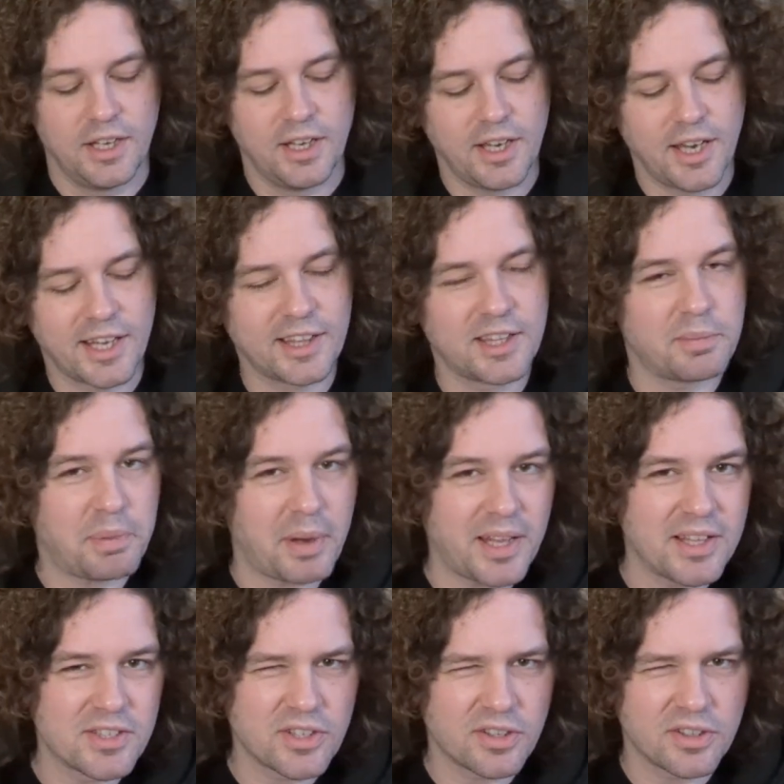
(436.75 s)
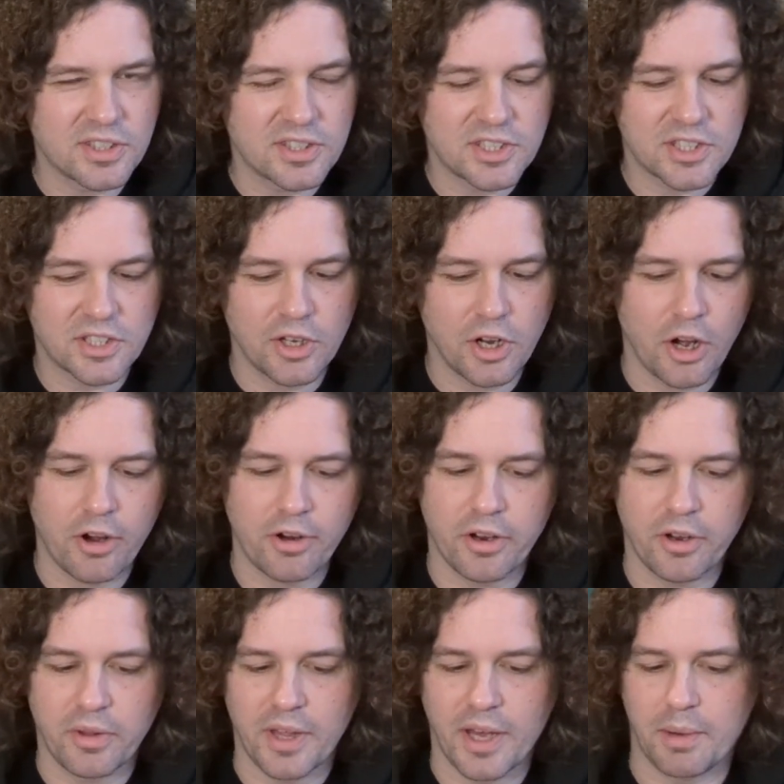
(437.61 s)
It depends on the
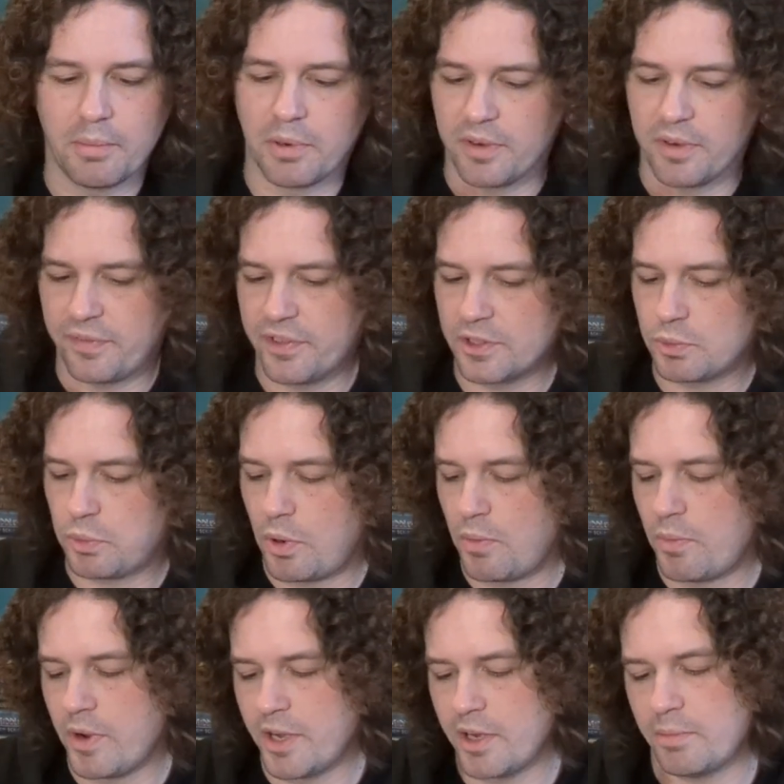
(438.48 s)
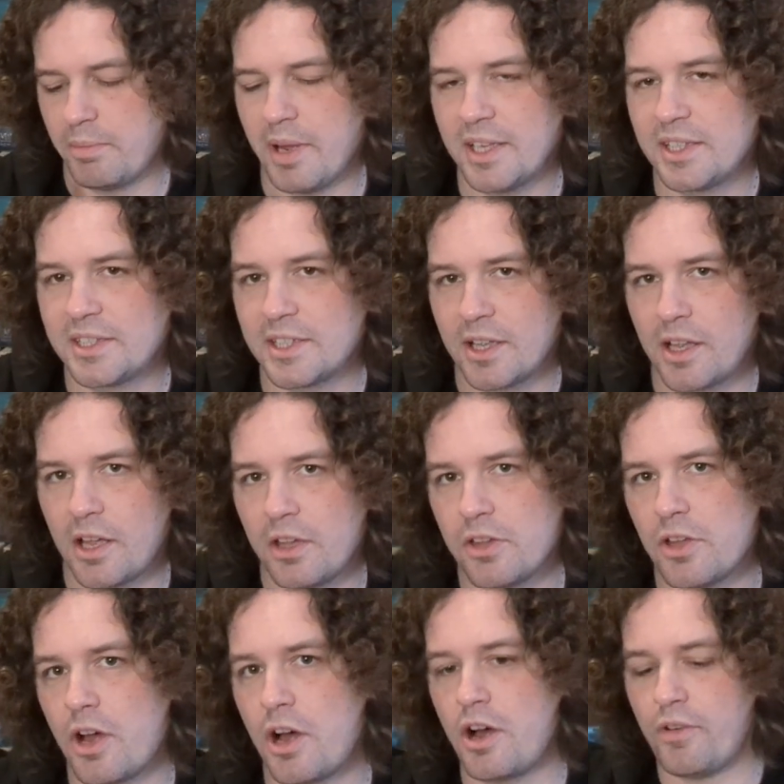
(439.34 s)
scenario that, but if it's one where you're basically on
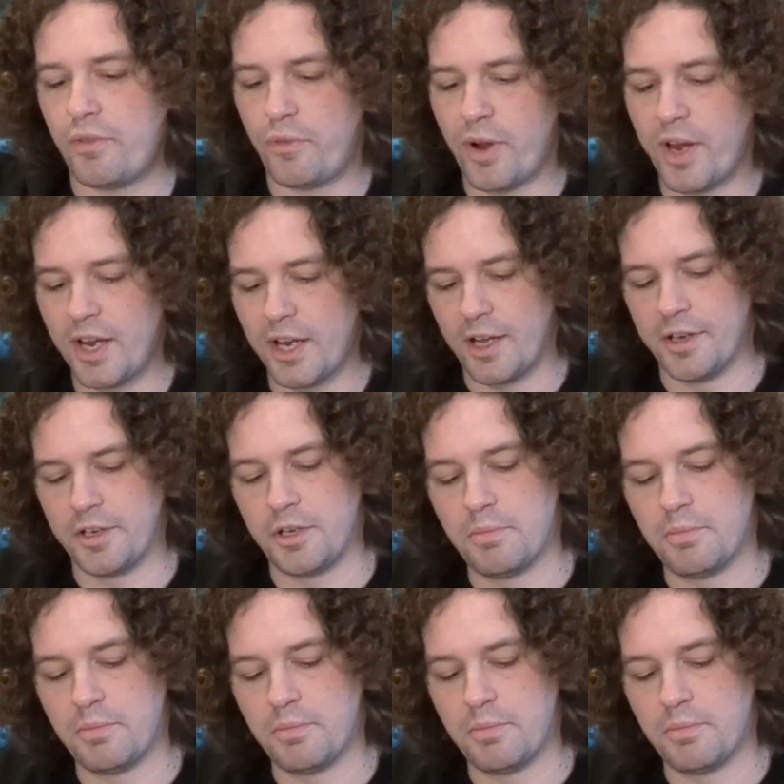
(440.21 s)
the halfway line,